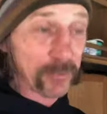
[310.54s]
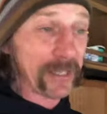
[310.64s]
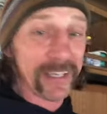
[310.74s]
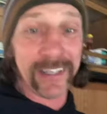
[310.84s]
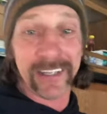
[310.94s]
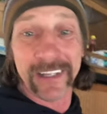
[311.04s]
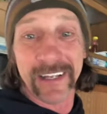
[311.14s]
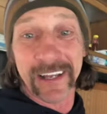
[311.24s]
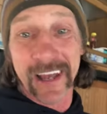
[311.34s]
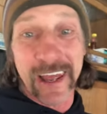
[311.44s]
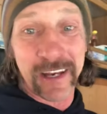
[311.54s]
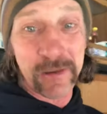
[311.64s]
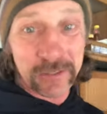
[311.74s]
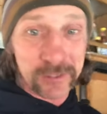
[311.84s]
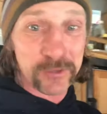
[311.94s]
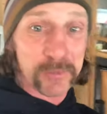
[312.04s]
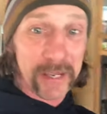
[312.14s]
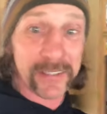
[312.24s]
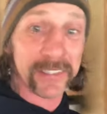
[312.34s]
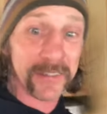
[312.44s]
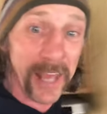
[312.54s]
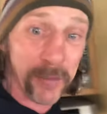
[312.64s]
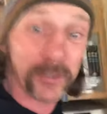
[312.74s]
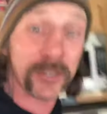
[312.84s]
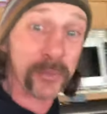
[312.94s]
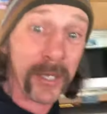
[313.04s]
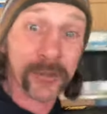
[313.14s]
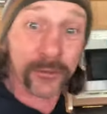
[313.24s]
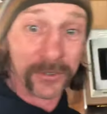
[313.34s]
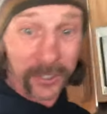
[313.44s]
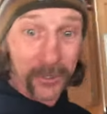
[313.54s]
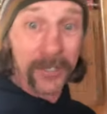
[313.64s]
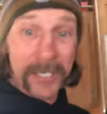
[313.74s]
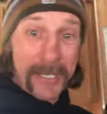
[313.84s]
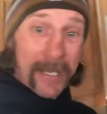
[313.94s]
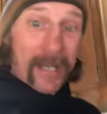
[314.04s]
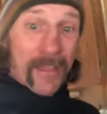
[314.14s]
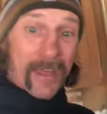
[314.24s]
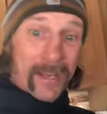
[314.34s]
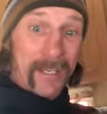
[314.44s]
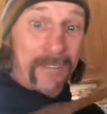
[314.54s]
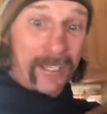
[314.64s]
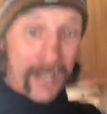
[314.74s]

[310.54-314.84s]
me, and it just makes it that much special to know that his